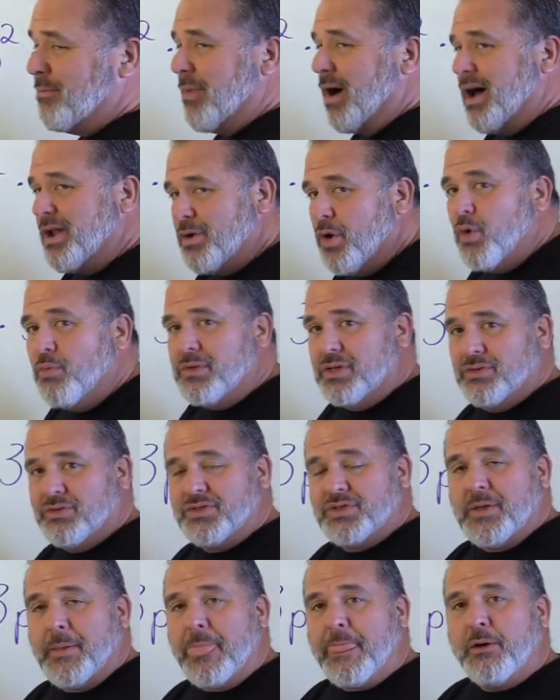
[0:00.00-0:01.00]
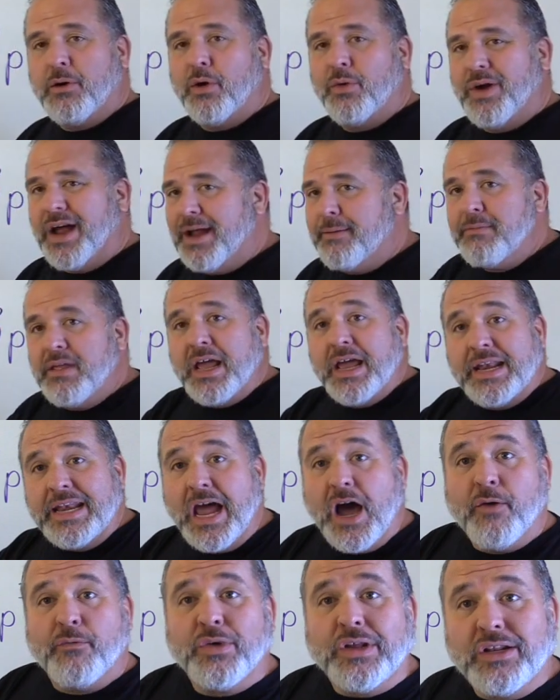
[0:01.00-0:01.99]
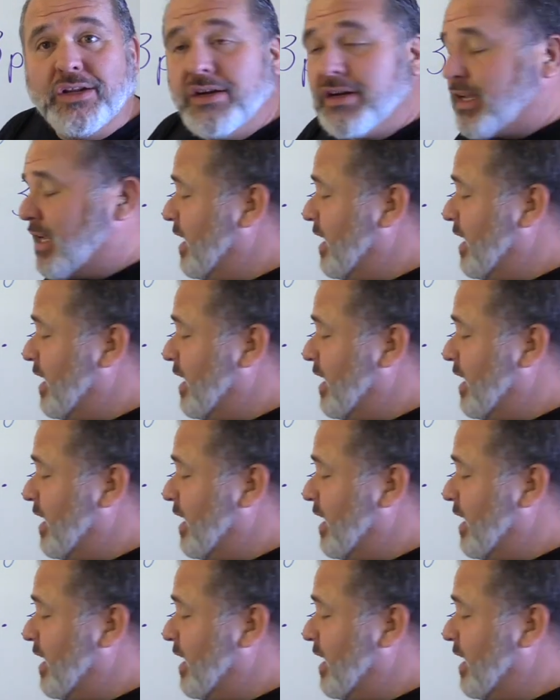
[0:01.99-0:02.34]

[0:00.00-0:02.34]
monomials. All right. Now, if we look